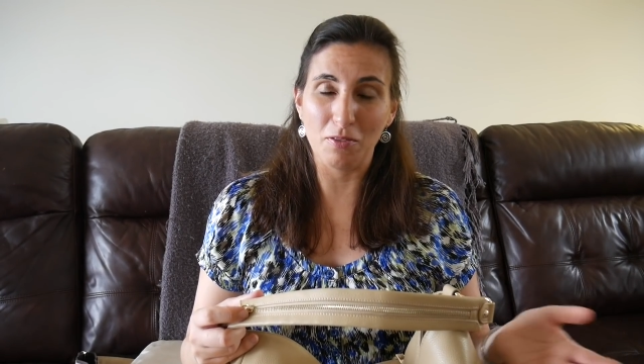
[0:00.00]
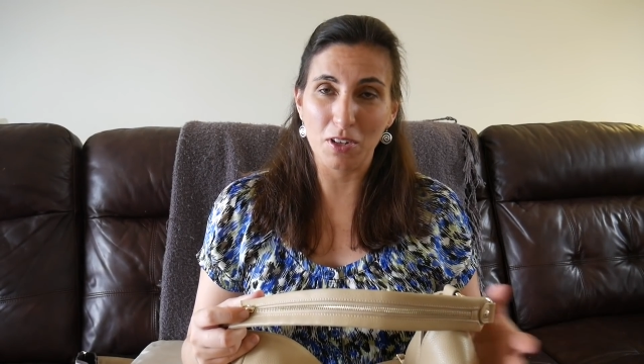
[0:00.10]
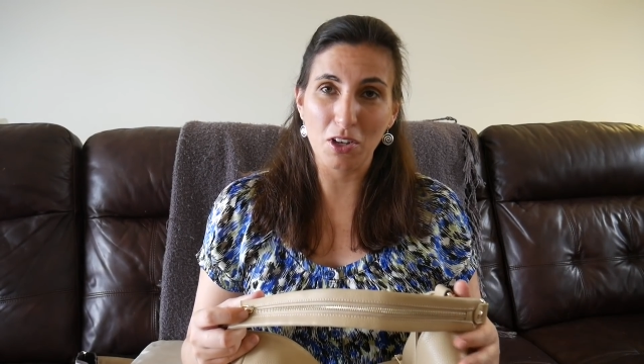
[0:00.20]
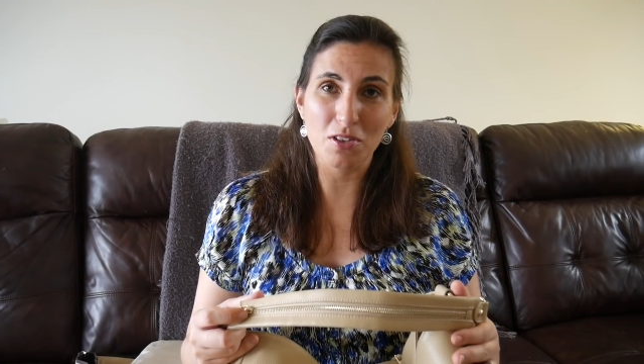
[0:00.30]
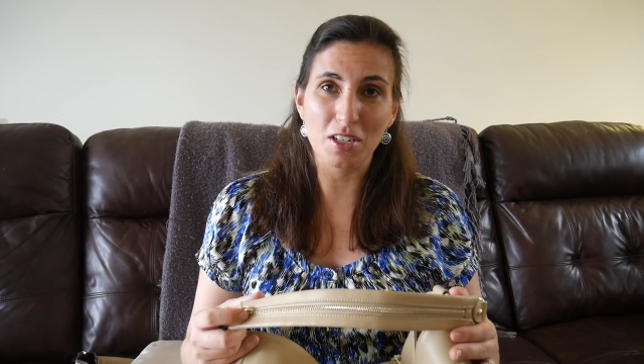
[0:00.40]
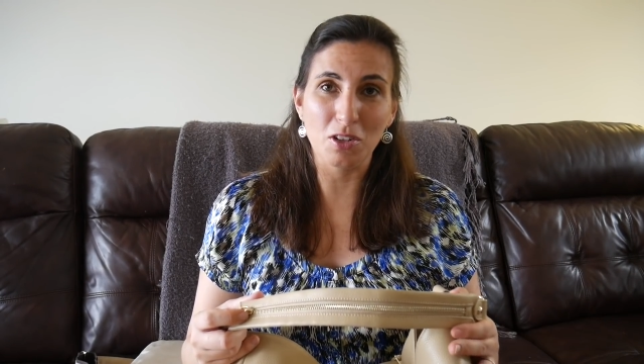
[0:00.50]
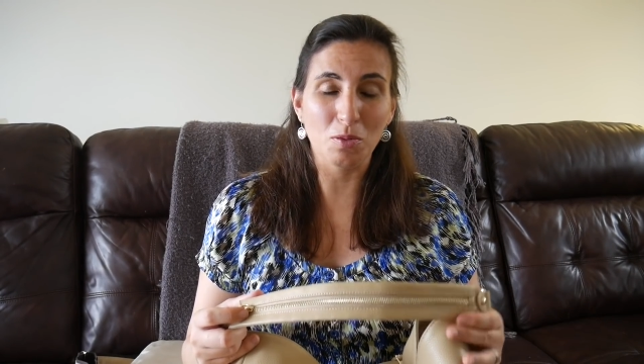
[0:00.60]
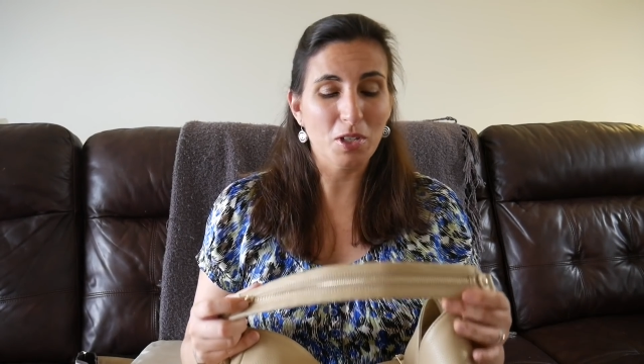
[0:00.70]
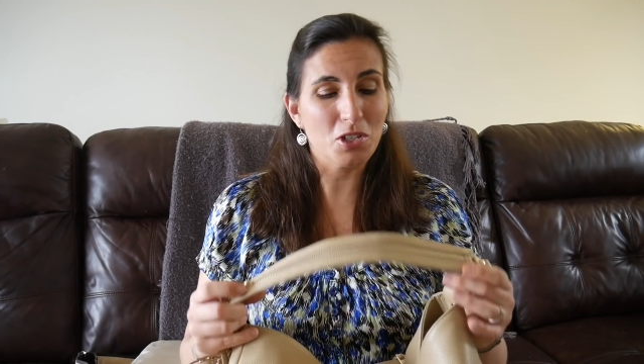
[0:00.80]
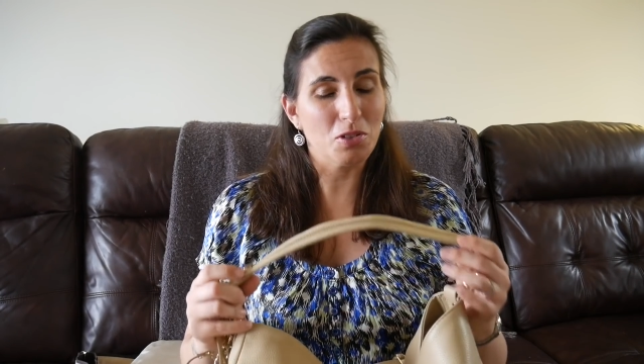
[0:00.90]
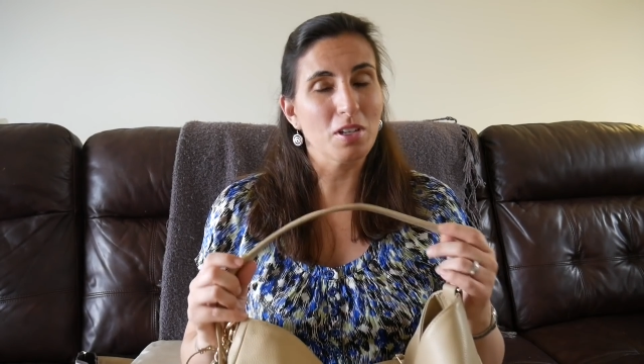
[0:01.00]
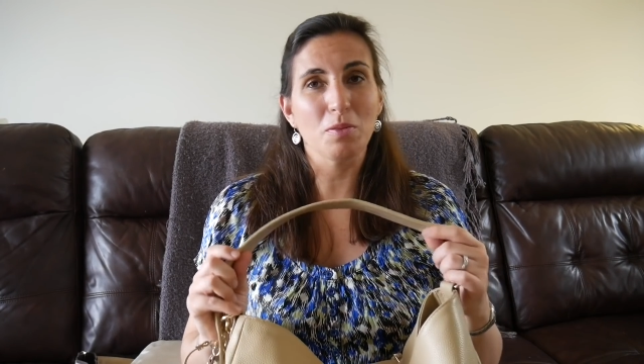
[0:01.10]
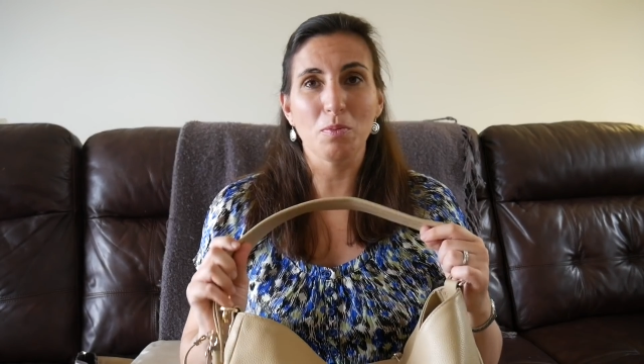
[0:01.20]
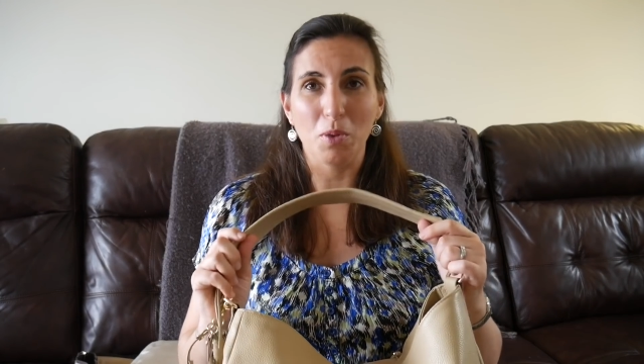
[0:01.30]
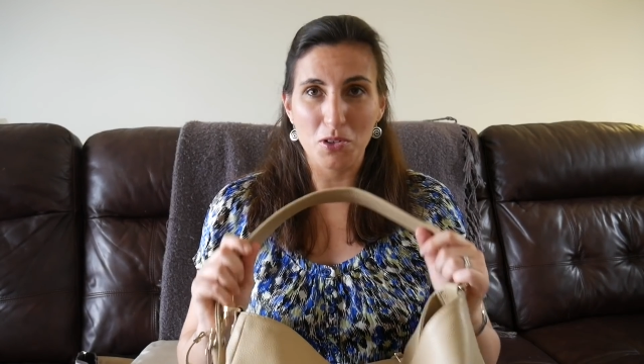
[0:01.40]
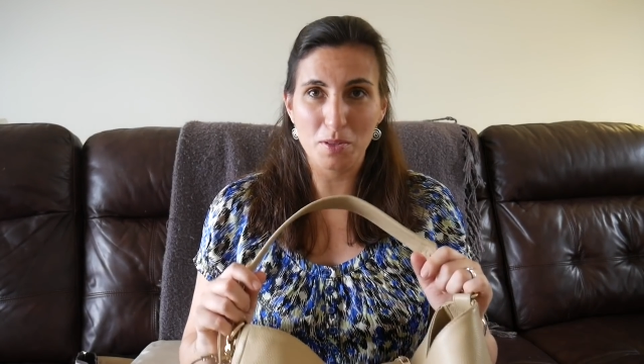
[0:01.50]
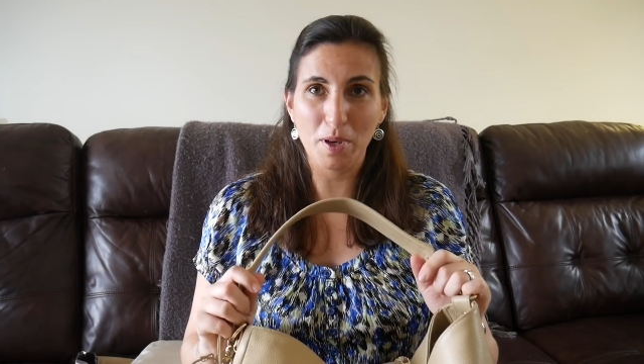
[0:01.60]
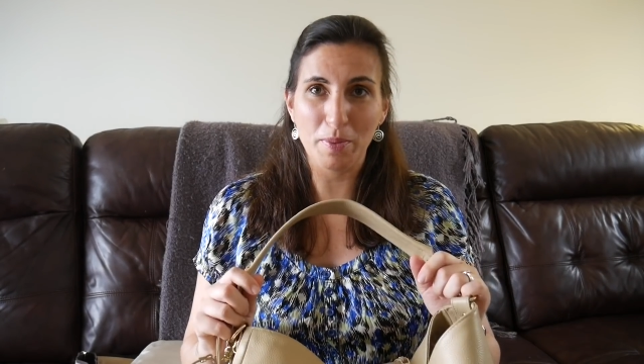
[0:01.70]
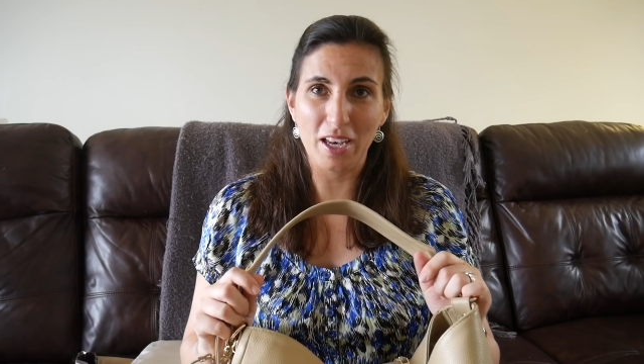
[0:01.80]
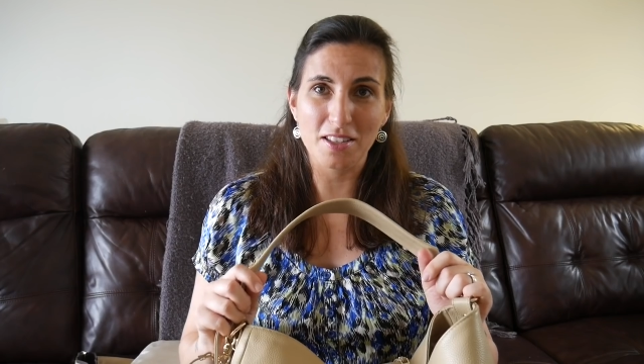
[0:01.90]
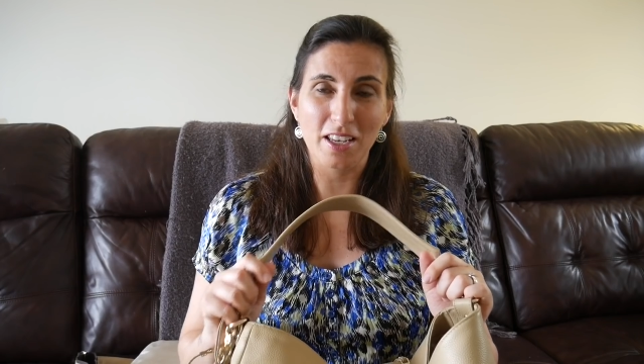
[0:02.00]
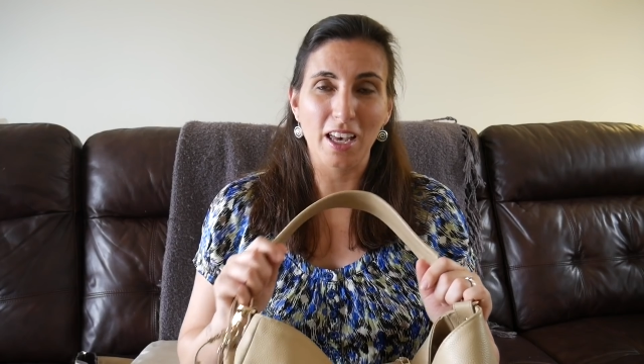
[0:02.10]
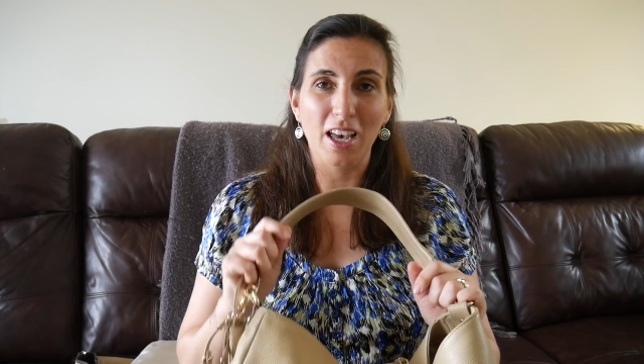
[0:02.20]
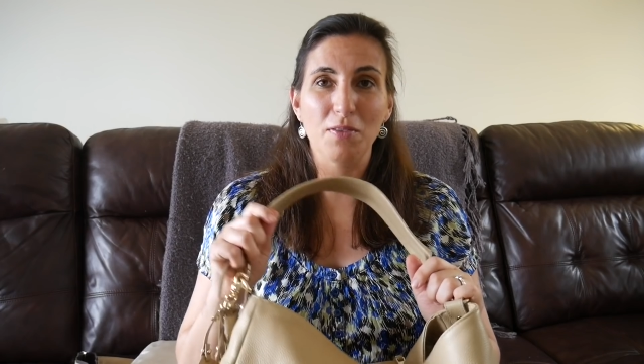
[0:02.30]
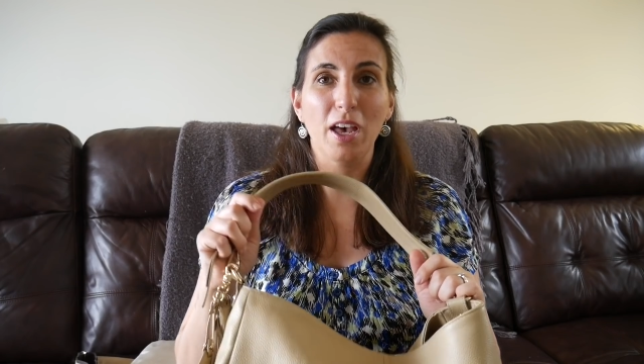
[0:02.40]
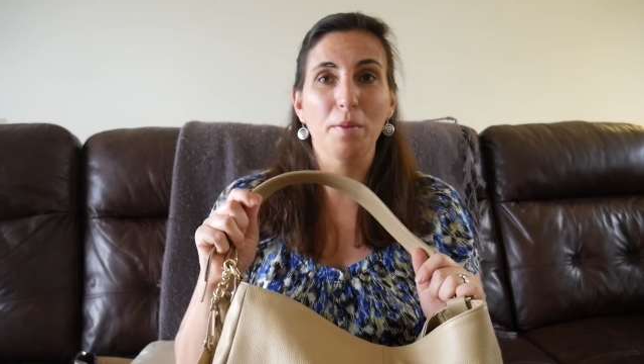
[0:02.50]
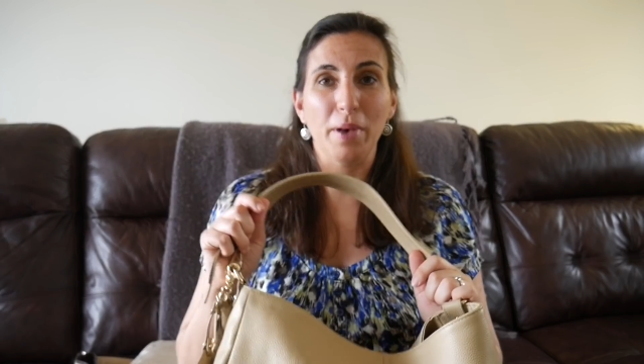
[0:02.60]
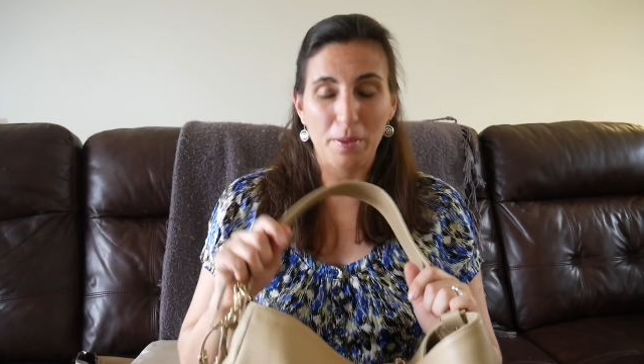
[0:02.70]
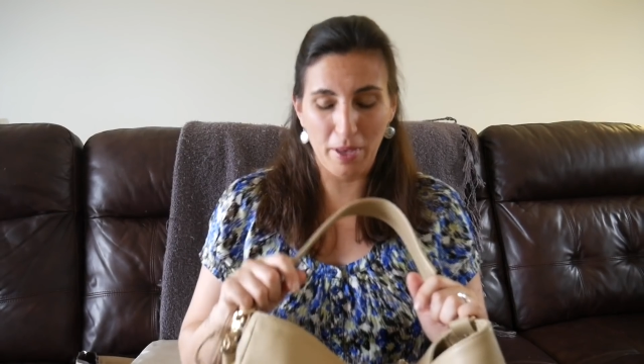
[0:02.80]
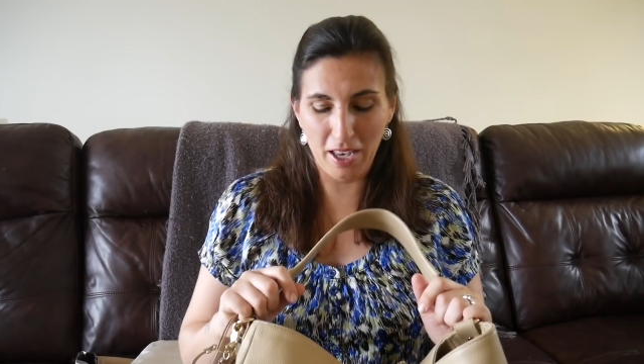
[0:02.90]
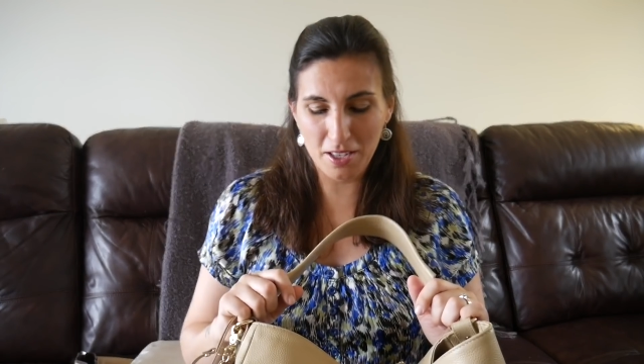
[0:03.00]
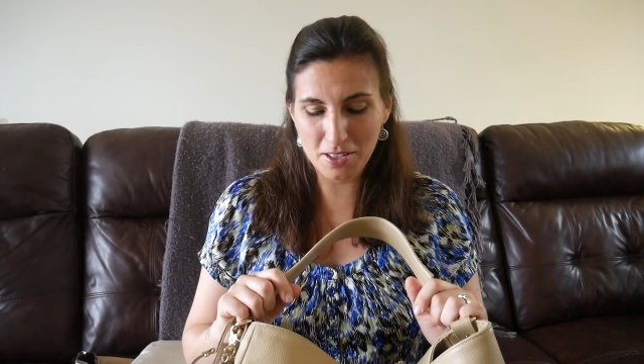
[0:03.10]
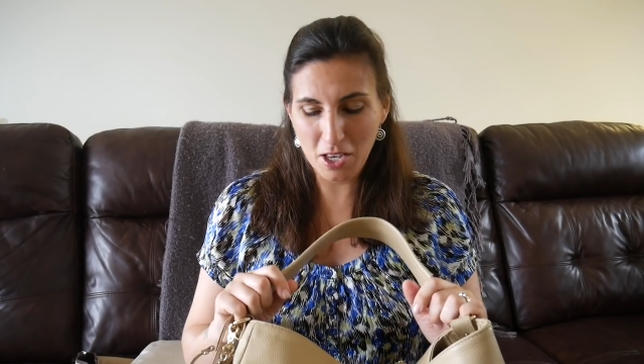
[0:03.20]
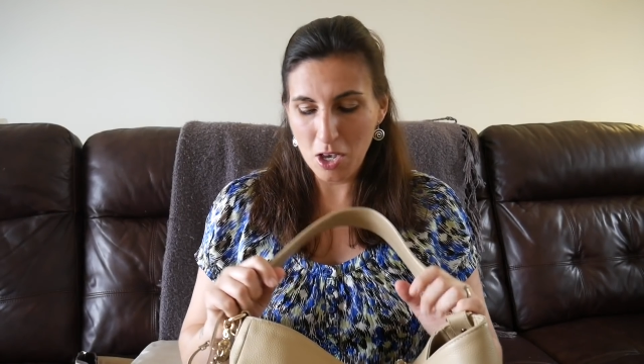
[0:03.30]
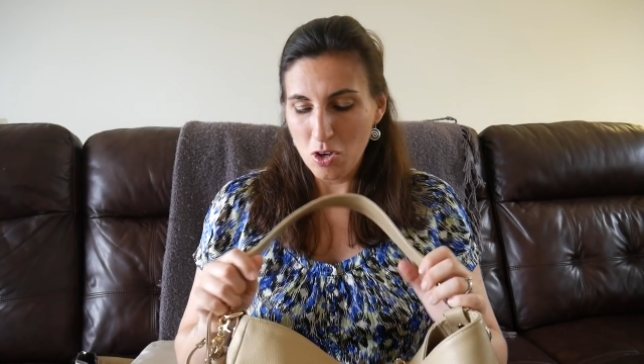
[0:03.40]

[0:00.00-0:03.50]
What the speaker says: videos that I normally do, most of my bags I have are backpacks.